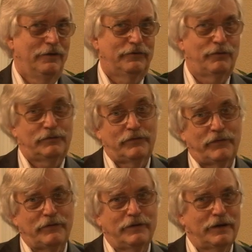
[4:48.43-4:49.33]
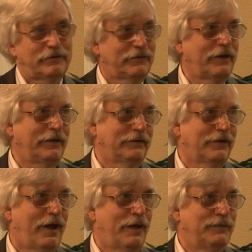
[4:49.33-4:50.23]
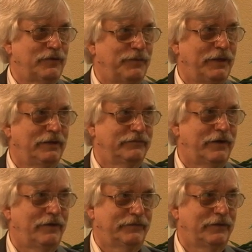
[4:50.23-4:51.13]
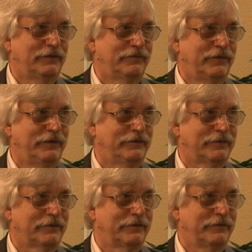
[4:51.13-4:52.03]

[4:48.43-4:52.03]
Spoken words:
So it's a very exciting time to be involved in the field.